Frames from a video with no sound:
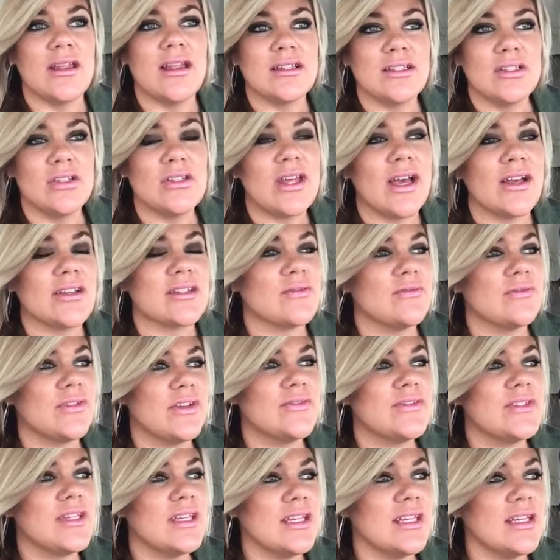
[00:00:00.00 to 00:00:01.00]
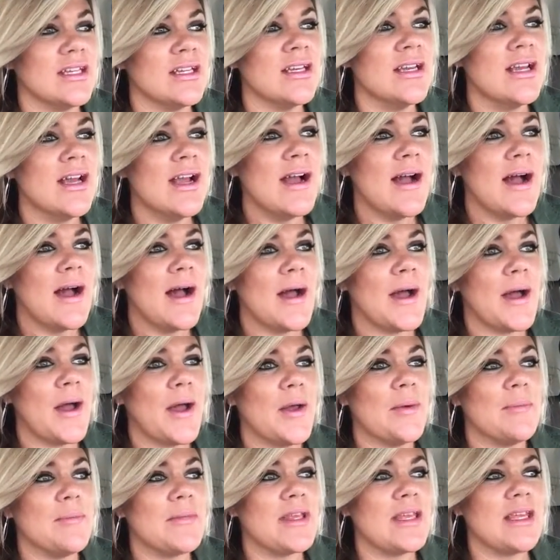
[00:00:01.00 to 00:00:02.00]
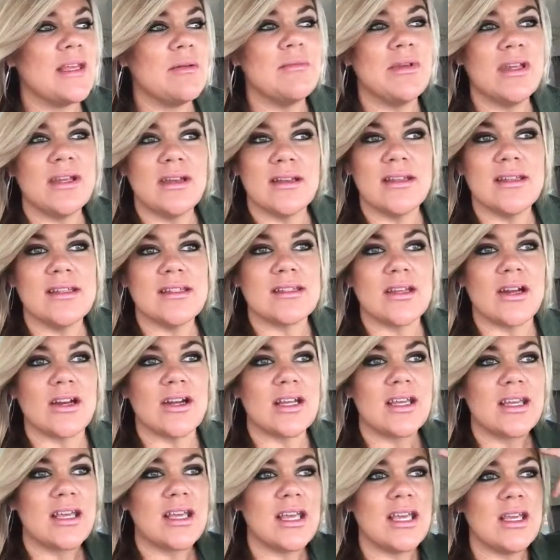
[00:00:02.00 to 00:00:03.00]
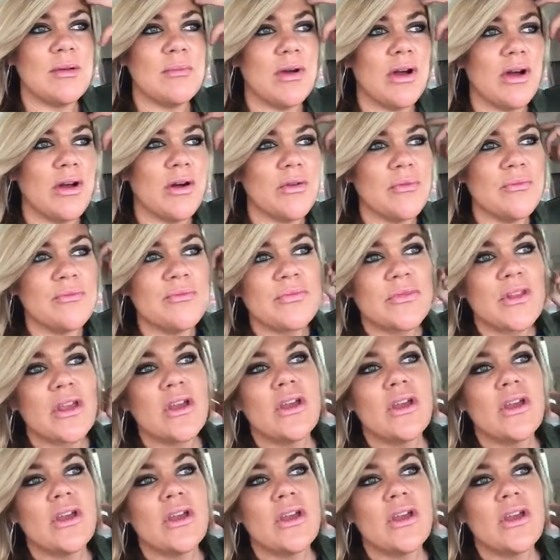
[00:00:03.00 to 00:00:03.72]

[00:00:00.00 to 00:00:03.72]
that 2015. He immediately started chemo,